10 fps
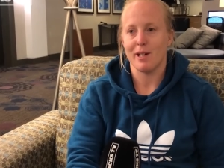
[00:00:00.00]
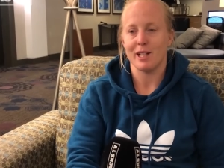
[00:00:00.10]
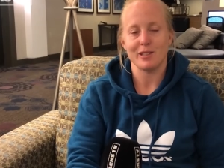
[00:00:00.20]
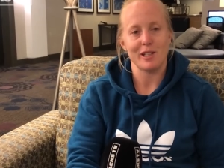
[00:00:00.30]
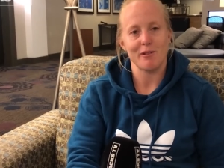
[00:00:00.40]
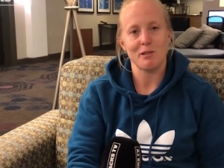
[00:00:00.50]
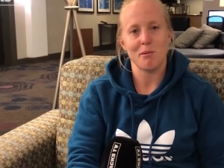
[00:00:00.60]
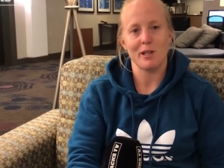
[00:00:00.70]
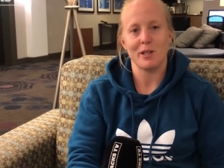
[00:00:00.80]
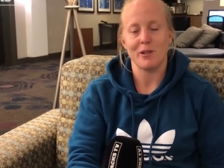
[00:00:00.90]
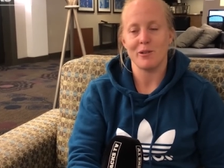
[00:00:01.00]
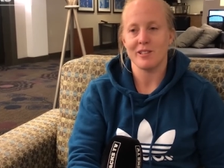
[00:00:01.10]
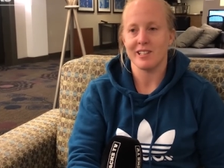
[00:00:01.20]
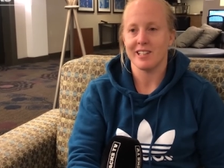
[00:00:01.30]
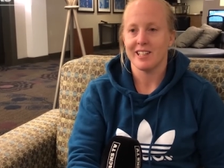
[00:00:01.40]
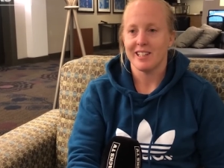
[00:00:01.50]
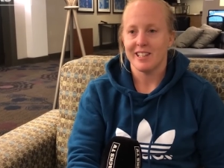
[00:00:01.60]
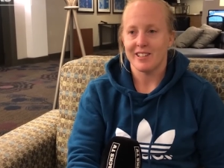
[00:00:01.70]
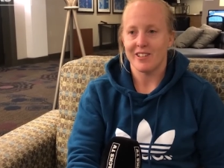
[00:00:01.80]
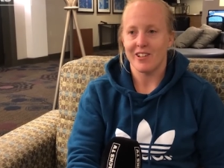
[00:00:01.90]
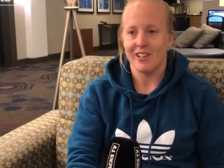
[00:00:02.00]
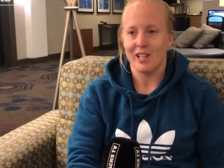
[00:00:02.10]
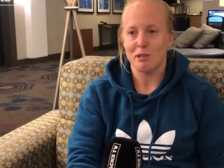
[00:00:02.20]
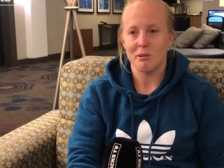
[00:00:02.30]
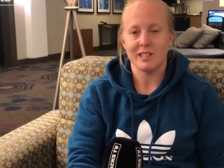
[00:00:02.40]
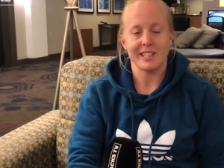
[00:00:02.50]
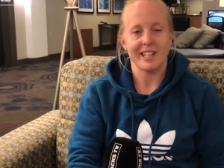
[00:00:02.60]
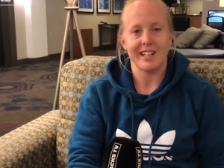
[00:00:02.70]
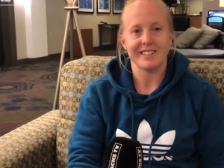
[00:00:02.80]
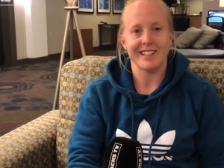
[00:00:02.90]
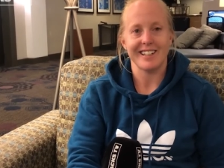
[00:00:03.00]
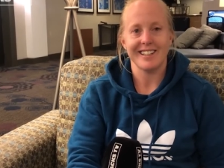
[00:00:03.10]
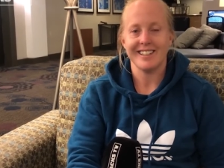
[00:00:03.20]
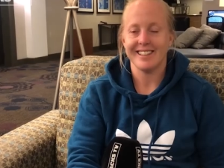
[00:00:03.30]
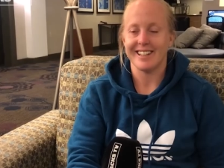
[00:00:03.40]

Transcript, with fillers: uh, so that was pretty cool to to do that, especially against England.